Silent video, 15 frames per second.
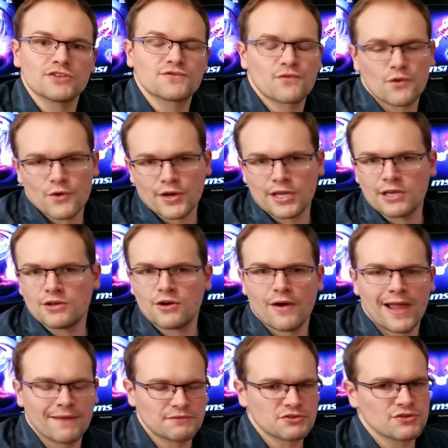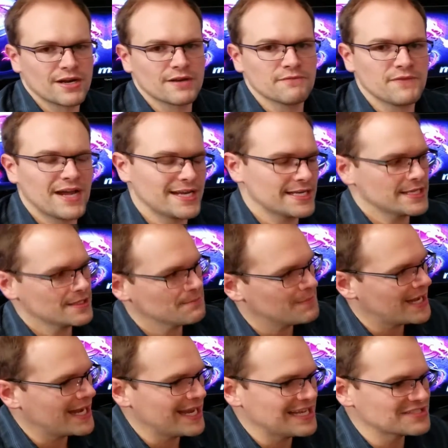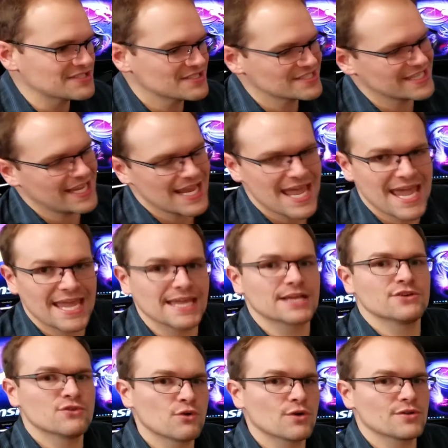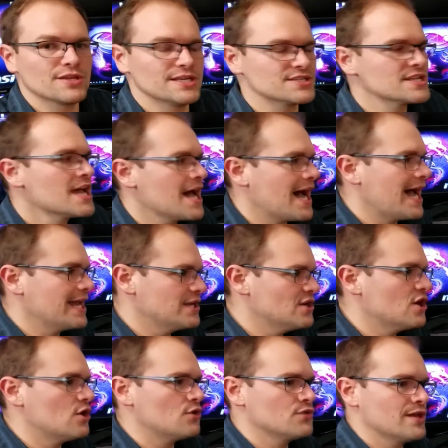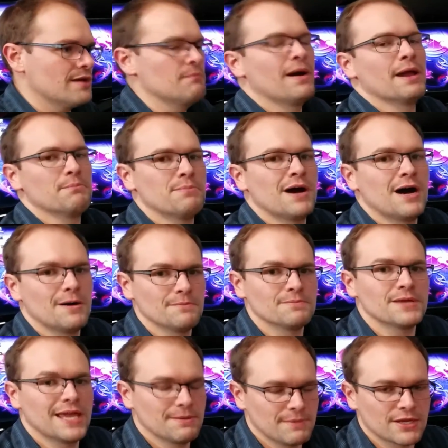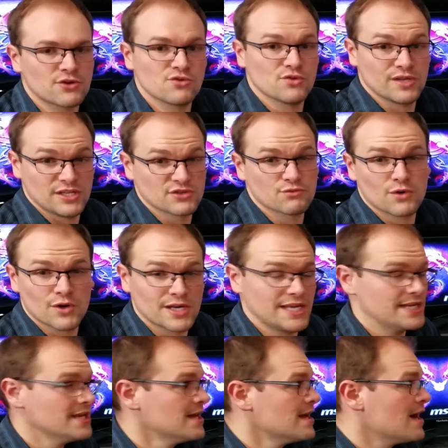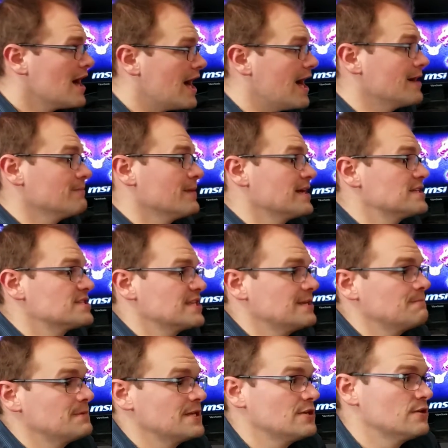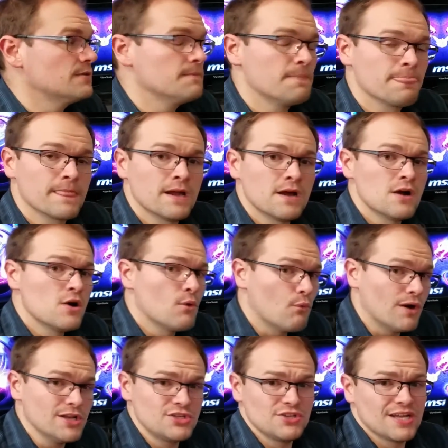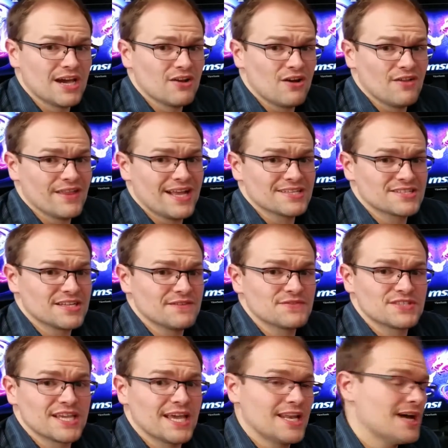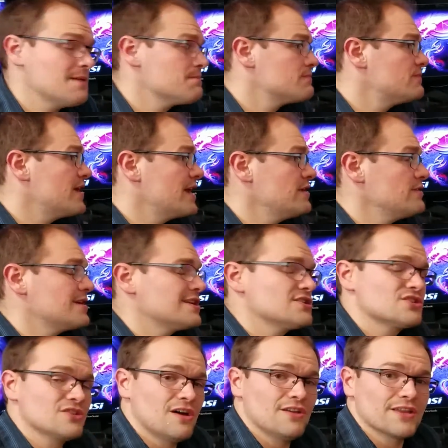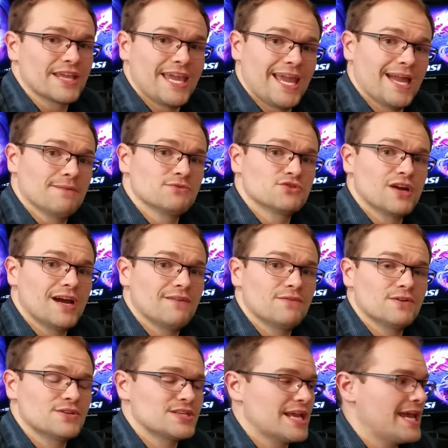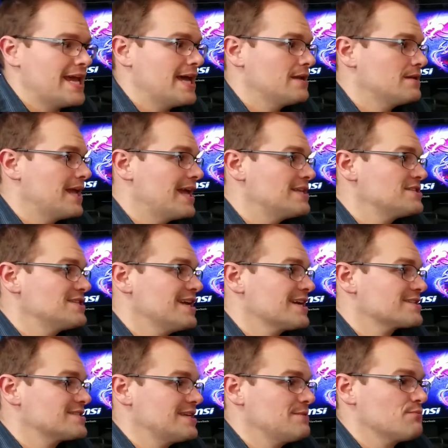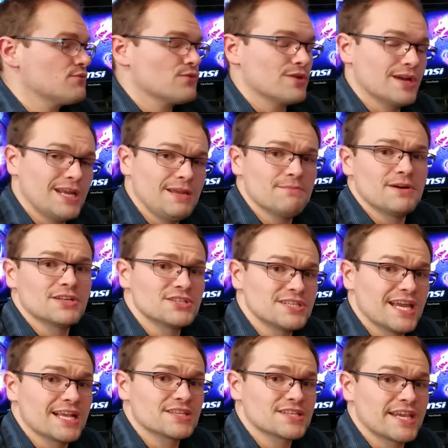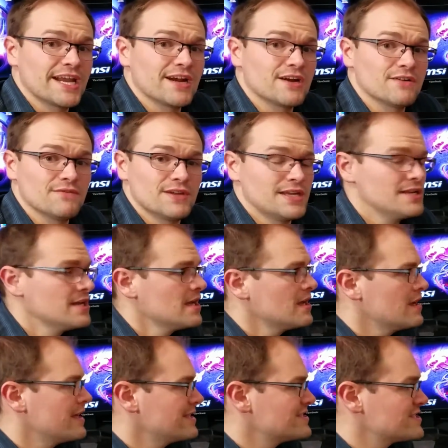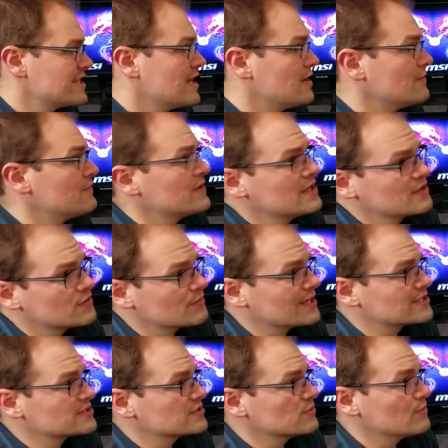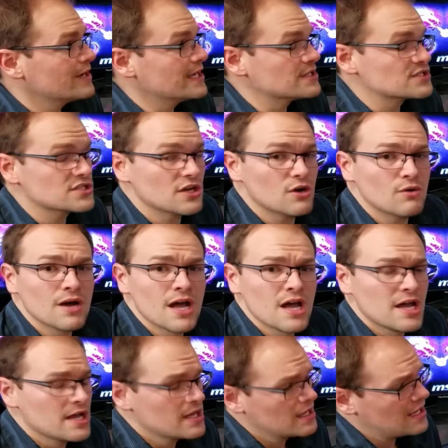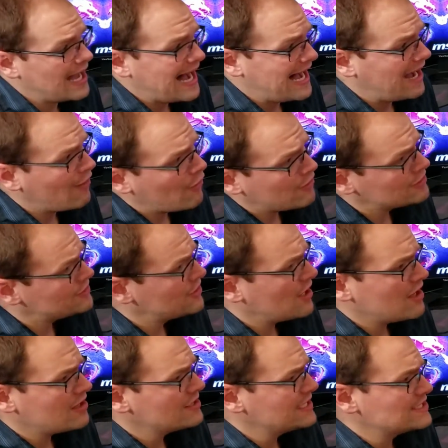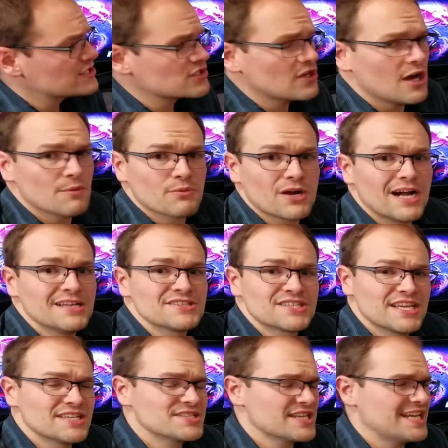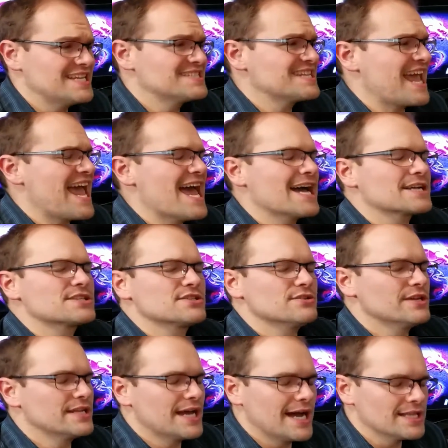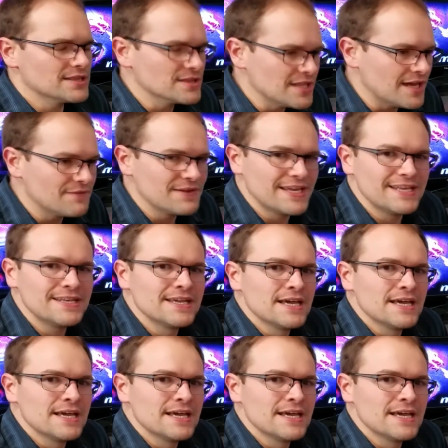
for you and you don't have to try to find it in the BIOS and say, hey, ignore this. I know that my pump and my cooling is working on my CPU. Once you got all that stuff set up, then you can install the cam drivers and NZXT pretty much takes care of it self the rest of the way. So all in all, install process is excellent. I love it.